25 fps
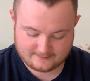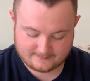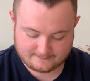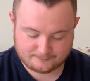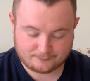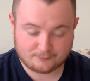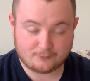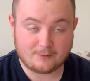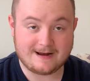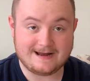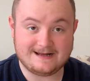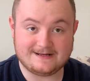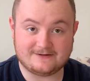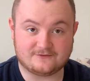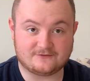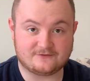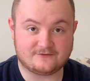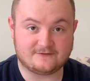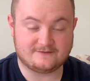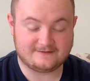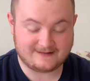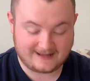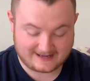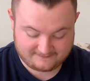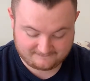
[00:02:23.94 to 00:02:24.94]
praise to
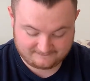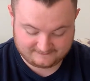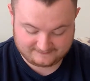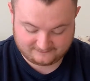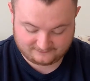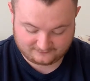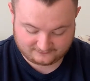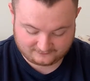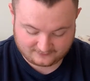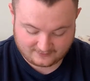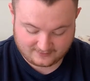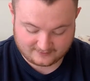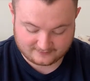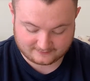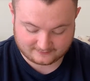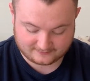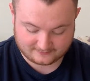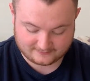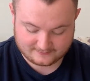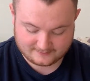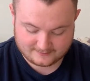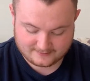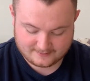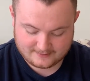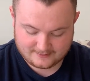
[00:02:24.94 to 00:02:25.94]
David's son!
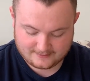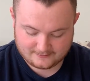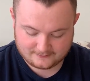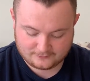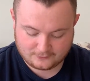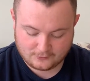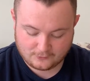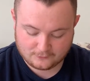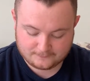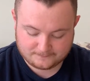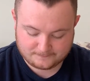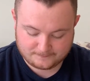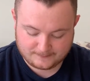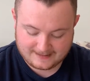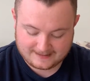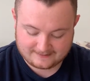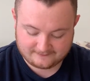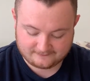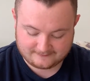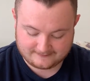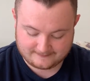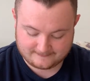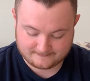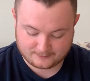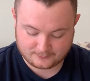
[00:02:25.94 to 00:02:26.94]
God bless
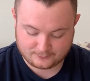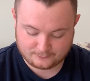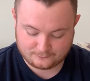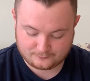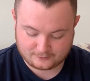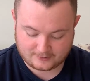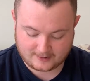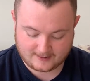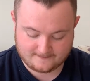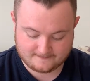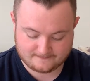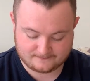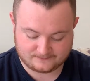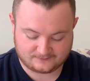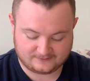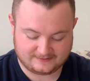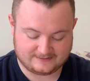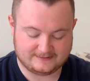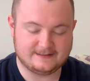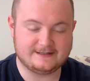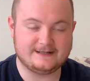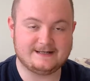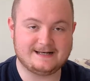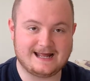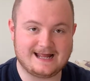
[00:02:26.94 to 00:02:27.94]
him who comes in
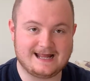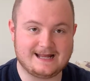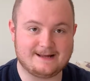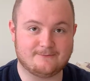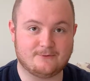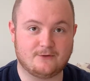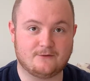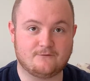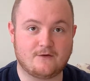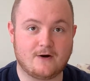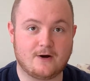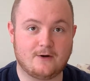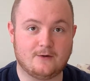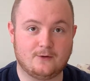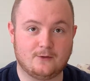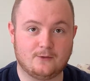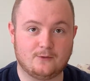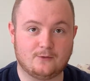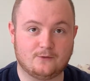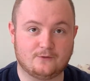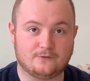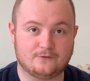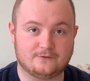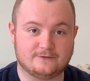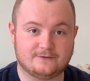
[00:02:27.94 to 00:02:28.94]
the name of our
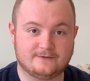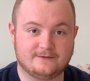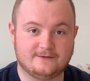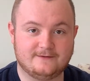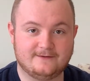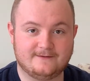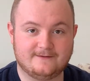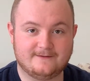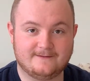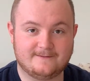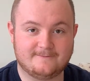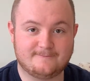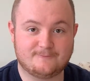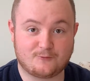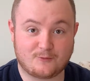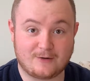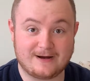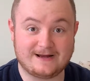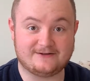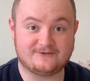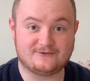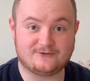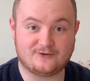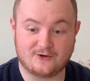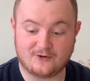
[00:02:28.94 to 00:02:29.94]
Lord!
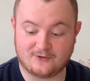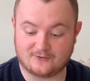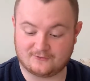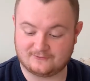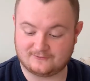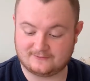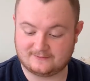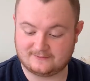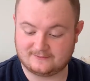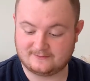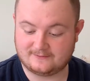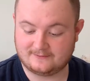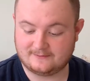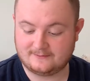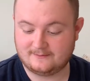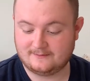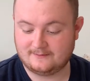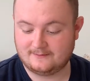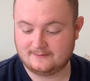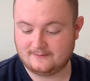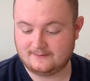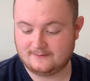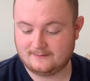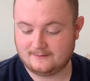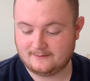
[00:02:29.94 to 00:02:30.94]
Praise God!
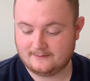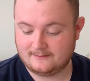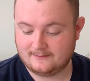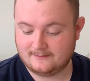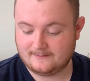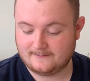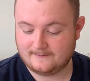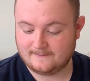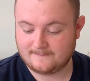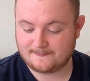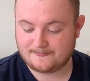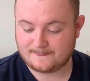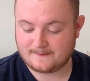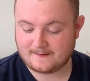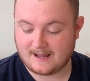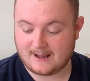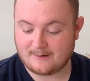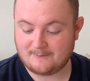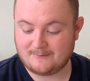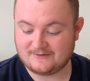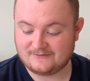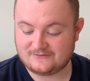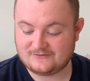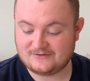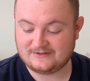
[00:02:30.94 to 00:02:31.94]
And
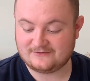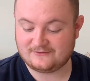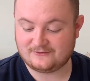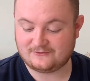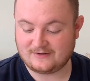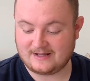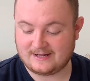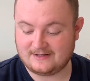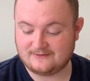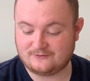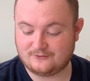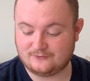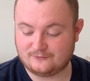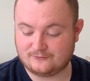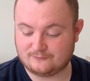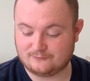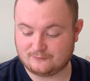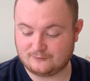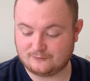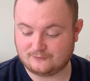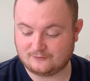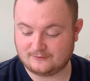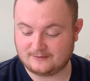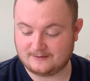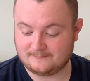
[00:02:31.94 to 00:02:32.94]
when Jesus entered
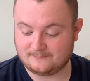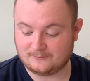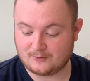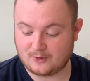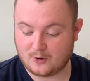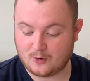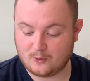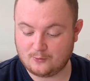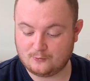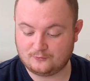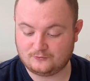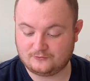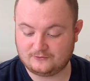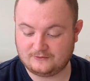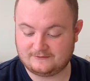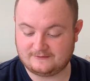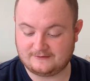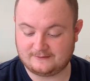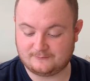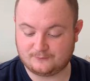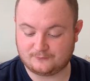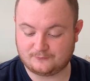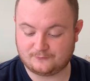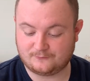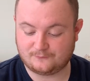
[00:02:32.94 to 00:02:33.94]
Jerusalem, the whole city
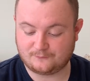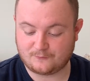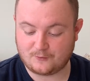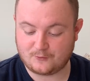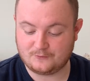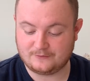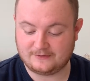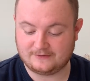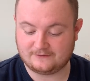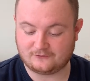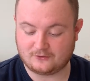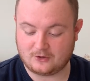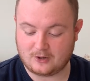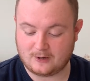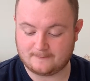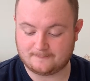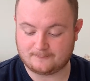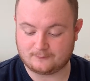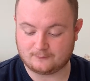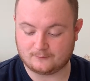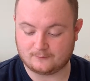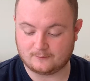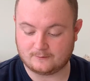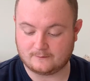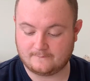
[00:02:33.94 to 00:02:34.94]
was thrown into
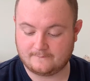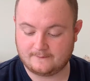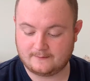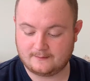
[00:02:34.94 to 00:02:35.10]
uproar.